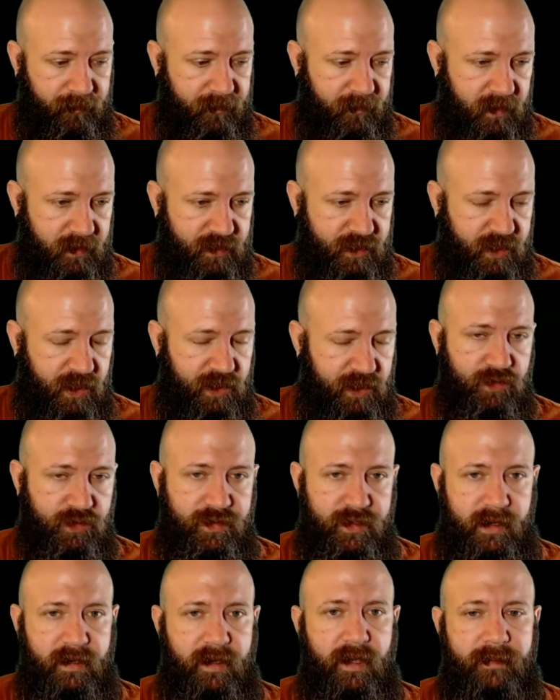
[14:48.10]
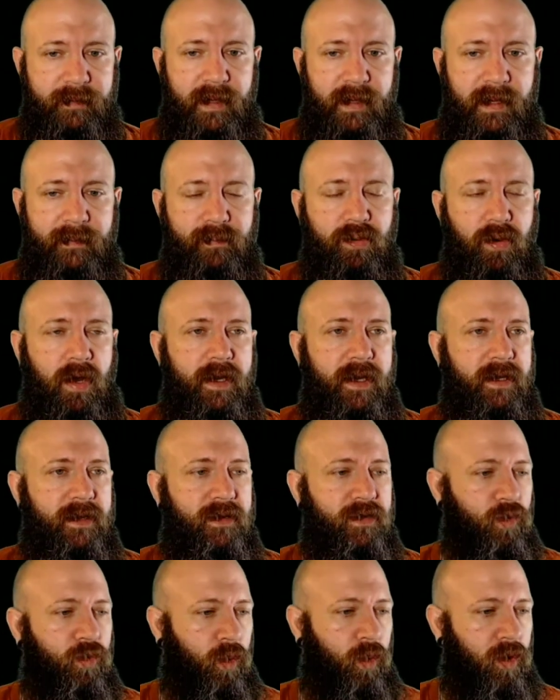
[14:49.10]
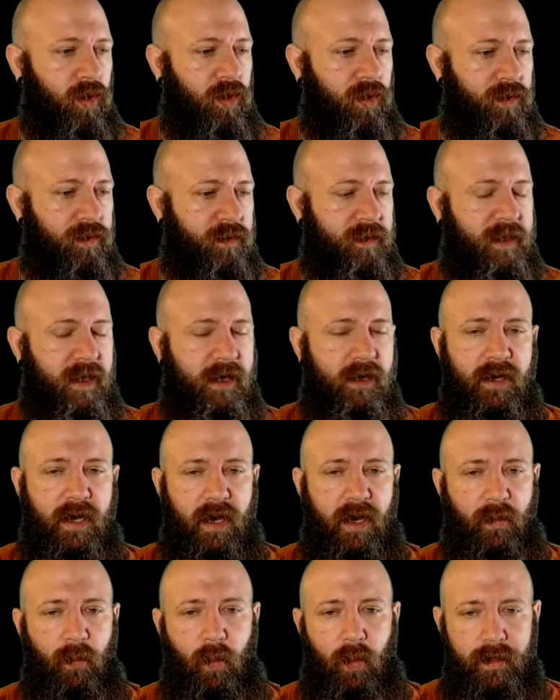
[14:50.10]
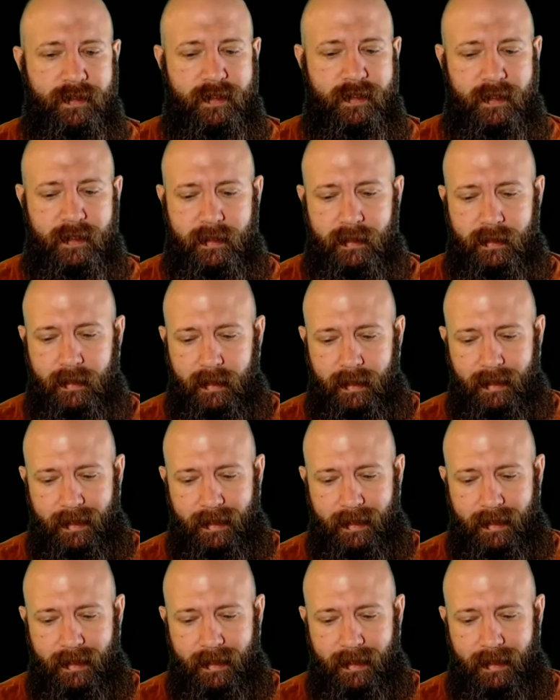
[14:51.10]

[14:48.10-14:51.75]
children that are going to be brought into the world that are not wanted